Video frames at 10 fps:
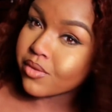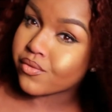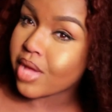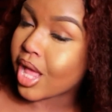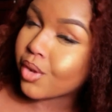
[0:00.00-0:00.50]

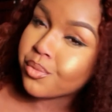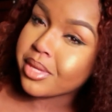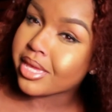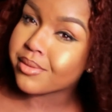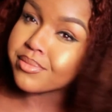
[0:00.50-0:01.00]
follow
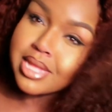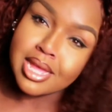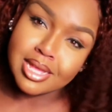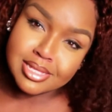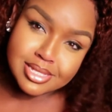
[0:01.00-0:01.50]
me,
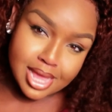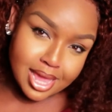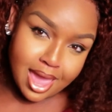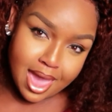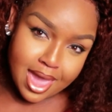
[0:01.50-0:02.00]
say
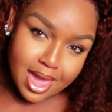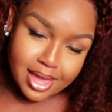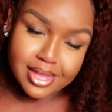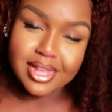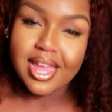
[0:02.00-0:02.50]

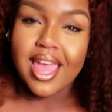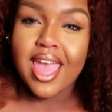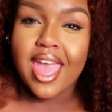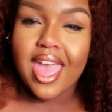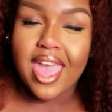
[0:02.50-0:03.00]
hey,
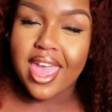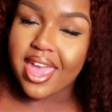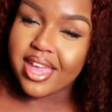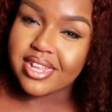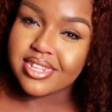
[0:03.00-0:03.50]

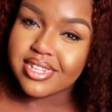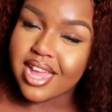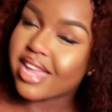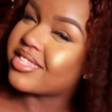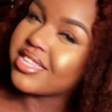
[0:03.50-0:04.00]
and
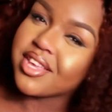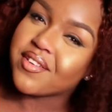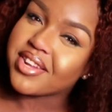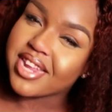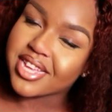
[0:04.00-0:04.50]
I'll see you
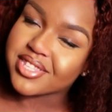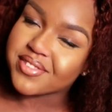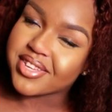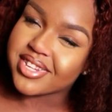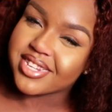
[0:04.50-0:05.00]
in the next
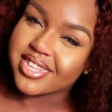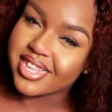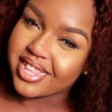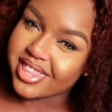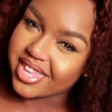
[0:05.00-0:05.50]
one.
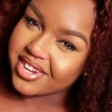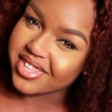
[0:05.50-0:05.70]
Later,